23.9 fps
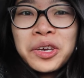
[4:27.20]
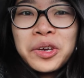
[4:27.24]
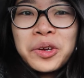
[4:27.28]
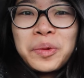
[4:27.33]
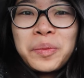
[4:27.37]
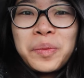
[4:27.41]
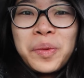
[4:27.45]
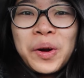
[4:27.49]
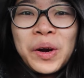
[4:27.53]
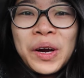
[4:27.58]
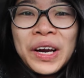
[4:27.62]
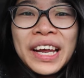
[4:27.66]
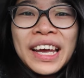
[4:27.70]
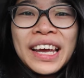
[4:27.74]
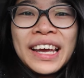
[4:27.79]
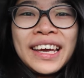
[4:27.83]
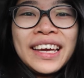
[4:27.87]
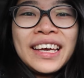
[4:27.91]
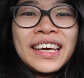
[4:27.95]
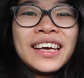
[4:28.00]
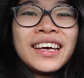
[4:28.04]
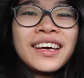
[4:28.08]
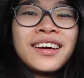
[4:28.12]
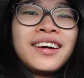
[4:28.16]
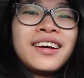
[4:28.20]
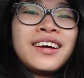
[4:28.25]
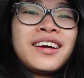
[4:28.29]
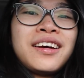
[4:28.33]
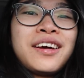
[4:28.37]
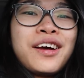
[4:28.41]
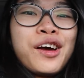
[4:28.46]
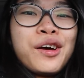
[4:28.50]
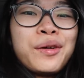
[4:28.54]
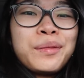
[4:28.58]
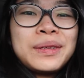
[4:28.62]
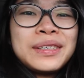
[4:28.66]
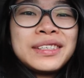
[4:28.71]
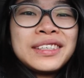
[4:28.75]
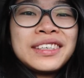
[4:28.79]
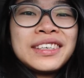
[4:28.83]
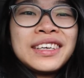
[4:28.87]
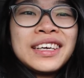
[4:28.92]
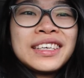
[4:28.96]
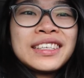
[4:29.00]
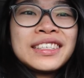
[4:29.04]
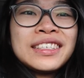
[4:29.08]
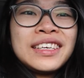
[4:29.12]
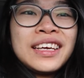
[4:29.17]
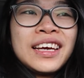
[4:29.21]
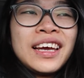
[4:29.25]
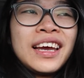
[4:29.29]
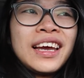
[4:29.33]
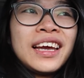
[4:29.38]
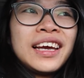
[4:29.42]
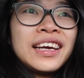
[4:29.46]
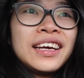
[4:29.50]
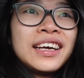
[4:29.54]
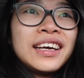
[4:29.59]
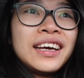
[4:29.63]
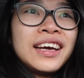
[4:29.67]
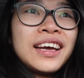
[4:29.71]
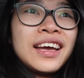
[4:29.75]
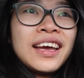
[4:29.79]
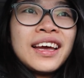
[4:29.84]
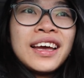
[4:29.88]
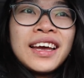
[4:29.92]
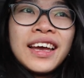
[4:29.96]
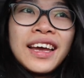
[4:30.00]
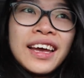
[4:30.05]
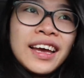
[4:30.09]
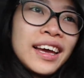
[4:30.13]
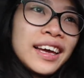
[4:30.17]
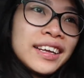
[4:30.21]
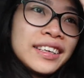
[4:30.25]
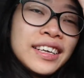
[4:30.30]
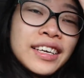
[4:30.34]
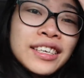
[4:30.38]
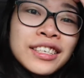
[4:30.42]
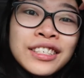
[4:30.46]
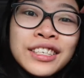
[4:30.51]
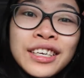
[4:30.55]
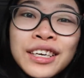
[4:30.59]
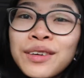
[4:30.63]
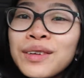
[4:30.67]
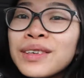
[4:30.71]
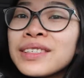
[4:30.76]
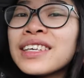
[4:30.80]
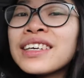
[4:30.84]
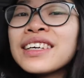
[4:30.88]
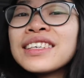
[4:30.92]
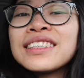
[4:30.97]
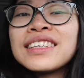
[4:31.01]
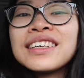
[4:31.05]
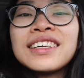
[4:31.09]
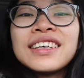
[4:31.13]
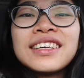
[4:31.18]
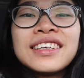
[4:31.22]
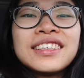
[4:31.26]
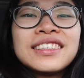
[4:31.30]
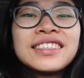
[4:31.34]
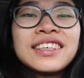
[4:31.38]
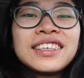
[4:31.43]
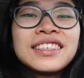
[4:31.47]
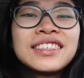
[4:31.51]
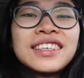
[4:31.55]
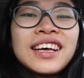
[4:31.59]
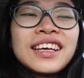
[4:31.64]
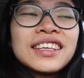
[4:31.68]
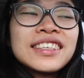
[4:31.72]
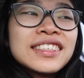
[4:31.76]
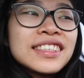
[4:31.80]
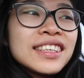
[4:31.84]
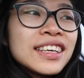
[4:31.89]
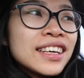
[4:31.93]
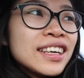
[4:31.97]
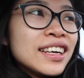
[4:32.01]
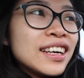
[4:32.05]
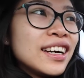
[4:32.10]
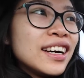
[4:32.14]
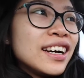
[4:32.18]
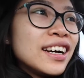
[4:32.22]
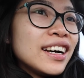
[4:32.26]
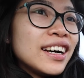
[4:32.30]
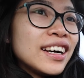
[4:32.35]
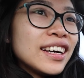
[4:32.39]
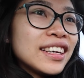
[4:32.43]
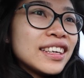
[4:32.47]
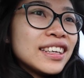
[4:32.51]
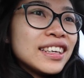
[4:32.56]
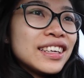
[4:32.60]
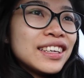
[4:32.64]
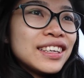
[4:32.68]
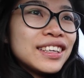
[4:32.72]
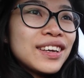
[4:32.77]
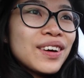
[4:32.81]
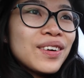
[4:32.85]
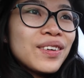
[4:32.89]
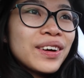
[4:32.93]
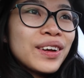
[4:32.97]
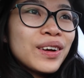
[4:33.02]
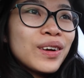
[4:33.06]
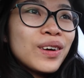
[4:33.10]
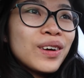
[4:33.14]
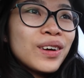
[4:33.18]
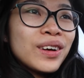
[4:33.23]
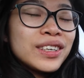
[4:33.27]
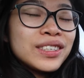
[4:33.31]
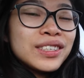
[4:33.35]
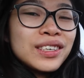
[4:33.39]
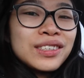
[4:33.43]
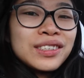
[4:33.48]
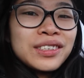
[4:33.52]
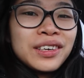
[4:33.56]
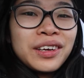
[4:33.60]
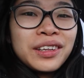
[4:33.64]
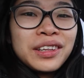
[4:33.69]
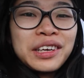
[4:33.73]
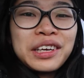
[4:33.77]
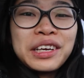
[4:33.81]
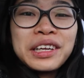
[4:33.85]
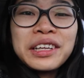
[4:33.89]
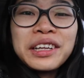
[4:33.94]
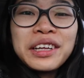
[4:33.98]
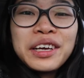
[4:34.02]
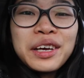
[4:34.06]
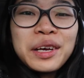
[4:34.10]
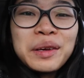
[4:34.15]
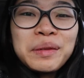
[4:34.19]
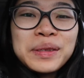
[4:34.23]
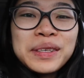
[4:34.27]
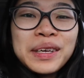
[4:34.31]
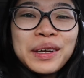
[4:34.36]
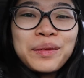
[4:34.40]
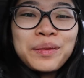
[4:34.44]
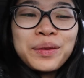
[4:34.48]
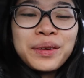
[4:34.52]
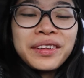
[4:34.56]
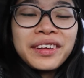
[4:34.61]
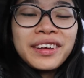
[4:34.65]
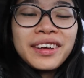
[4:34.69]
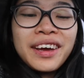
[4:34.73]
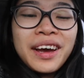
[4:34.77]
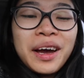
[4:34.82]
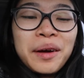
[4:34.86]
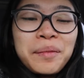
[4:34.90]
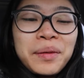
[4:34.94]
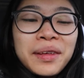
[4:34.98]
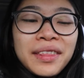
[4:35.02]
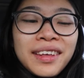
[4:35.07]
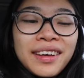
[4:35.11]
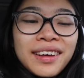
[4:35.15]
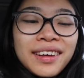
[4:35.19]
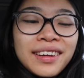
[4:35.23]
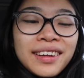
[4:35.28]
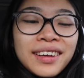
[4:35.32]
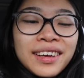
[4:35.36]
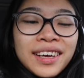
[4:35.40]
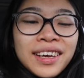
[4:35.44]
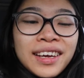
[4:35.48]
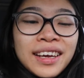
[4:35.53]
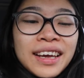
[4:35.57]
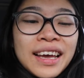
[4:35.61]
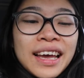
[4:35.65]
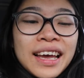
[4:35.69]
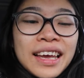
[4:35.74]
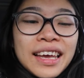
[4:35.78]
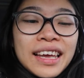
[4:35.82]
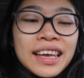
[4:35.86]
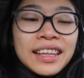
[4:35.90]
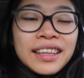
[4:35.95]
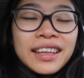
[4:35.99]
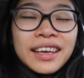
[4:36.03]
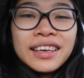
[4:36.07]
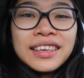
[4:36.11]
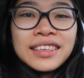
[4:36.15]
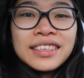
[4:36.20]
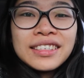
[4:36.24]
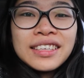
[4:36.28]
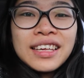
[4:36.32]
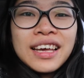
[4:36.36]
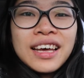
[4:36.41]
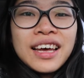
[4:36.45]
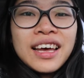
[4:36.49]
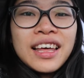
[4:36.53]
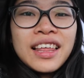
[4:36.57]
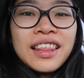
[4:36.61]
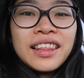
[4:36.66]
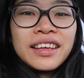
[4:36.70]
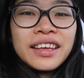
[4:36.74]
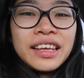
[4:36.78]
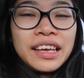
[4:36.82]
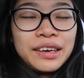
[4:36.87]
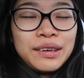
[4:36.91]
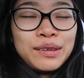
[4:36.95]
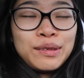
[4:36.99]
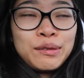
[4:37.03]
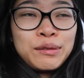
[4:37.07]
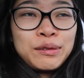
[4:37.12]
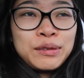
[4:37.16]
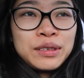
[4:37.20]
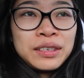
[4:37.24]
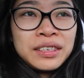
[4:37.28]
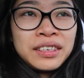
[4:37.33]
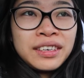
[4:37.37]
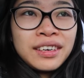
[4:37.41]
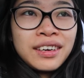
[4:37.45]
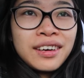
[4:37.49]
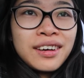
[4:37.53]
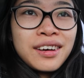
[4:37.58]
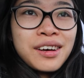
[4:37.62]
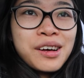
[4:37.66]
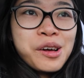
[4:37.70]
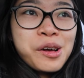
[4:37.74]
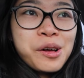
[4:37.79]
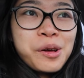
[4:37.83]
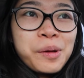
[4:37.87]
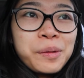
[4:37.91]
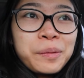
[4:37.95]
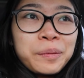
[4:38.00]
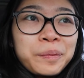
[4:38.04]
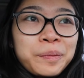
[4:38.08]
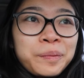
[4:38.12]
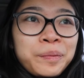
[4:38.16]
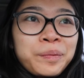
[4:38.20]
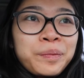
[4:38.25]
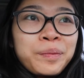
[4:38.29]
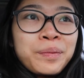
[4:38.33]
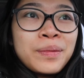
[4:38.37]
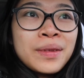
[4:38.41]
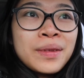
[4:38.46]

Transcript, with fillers: Good morning. Um, it's the next day, and yesterday was a success. Uh, he didn't know at all as he saw in the cliffs, and I'm really happy that he likes the gift. Um,